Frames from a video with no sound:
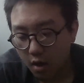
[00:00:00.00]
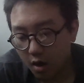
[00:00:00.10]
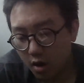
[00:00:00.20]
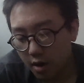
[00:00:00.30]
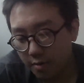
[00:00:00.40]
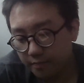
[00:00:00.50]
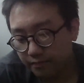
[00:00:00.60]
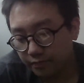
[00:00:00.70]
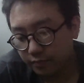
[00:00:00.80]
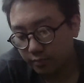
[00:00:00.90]

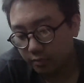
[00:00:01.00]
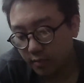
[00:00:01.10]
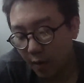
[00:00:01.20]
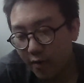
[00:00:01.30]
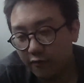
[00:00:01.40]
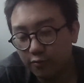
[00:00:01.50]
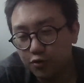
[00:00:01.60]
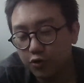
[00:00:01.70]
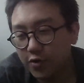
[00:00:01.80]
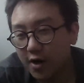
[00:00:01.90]
I went from
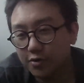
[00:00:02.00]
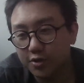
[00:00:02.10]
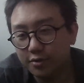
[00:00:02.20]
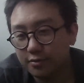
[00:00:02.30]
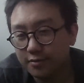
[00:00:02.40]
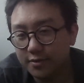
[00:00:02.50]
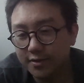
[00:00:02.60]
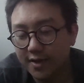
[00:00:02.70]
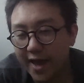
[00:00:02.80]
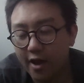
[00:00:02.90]

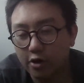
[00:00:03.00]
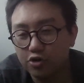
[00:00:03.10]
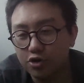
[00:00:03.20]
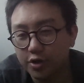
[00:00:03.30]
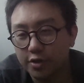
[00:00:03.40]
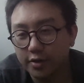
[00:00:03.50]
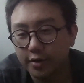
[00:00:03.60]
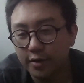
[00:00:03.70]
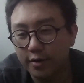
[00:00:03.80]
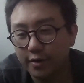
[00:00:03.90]
2,800
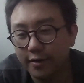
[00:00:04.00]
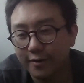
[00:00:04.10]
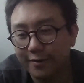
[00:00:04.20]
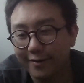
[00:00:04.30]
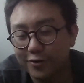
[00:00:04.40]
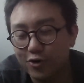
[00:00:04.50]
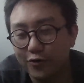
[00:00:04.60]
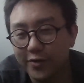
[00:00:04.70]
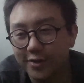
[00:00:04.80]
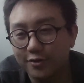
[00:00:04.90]

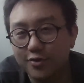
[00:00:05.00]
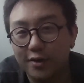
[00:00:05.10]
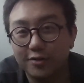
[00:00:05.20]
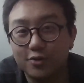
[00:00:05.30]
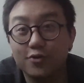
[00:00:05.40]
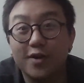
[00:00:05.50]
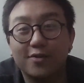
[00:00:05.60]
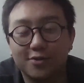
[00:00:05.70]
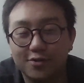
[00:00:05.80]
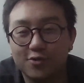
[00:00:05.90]
trophies to
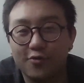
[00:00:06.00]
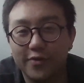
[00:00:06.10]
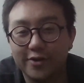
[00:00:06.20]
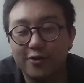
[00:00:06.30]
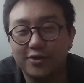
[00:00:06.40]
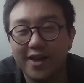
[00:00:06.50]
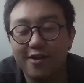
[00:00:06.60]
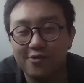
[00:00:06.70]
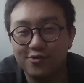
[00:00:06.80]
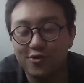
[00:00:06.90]
2,000 trophies. I lost
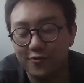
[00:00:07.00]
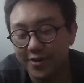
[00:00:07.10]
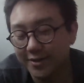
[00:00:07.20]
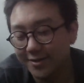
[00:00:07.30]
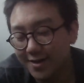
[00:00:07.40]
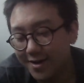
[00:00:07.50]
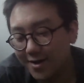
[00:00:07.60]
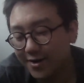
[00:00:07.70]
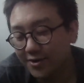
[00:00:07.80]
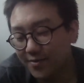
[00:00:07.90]
800 trophies.
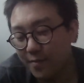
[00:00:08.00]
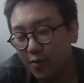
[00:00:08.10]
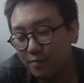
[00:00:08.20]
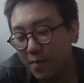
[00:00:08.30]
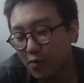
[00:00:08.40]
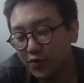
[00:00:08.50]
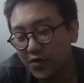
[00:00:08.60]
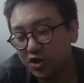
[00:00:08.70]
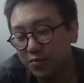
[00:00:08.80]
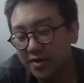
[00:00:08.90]
So my
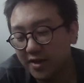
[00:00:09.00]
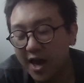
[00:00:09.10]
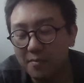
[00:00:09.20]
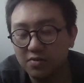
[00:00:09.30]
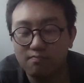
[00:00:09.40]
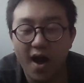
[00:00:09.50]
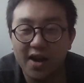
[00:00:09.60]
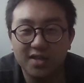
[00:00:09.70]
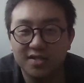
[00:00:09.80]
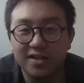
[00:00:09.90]
motivation to play the game is
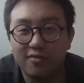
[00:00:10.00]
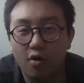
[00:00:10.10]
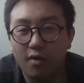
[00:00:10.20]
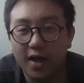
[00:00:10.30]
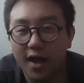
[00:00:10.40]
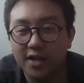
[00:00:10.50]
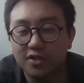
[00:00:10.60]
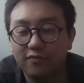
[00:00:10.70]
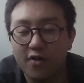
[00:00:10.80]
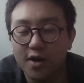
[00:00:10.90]
minus zero. Like,
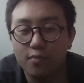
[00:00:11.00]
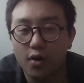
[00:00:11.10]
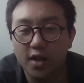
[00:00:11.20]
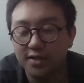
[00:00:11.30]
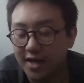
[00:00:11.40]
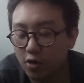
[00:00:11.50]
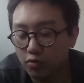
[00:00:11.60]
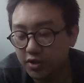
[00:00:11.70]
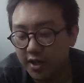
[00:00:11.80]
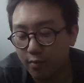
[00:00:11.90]
it's fucking pointless. I
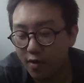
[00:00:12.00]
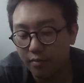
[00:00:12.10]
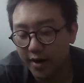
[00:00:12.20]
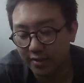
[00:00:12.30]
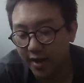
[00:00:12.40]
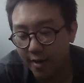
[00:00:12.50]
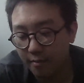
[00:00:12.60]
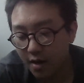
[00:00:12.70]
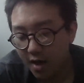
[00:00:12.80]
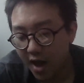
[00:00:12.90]
don't see a point playing the game.
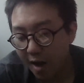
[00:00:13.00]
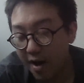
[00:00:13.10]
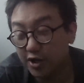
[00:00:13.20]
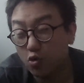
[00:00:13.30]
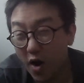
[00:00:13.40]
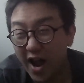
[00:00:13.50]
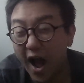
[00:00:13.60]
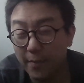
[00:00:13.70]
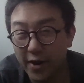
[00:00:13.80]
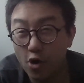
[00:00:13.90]
I'm actually quite
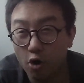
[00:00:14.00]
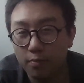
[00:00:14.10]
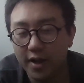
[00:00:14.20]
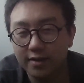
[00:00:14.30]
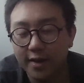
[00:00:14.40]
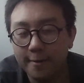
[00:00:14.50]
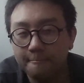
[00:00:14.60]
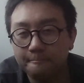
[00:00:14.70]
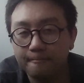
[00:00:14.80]
happy not playing the game.